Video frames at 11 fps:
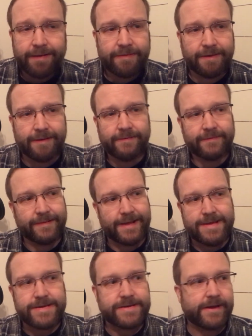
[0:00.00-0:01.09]
Things
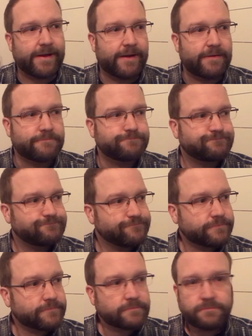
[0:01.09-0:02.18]
like
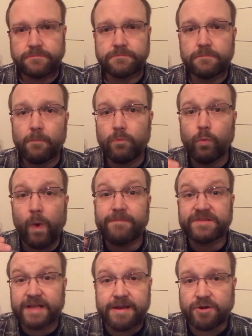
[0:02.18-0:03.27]

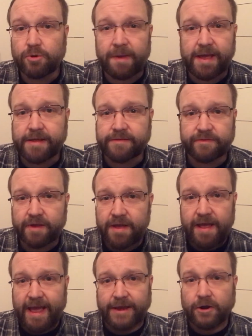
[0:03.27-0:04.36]
website domains
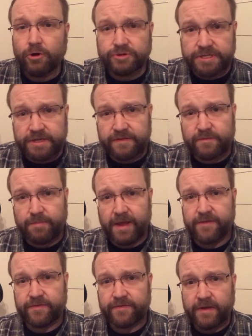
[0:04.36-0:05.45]
and hosting
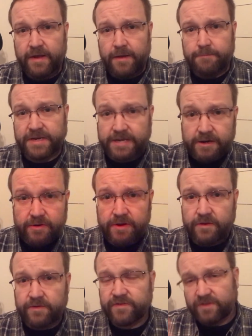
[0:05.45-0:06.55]
space,
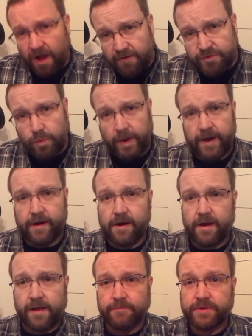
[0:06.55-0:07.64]
materials,
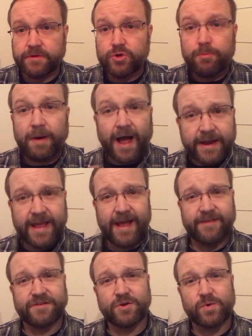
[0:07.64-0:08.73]
software, new
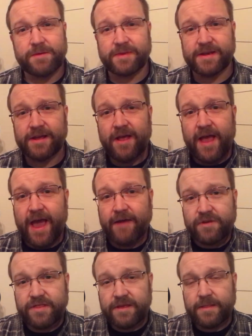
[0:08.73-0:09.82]
podcast equipment,
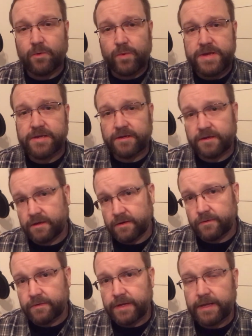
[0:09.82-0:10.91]
everything that we can
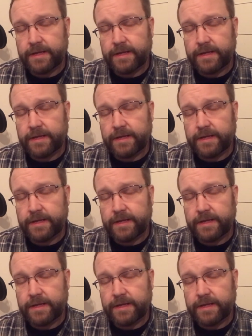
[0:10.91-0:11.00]
do.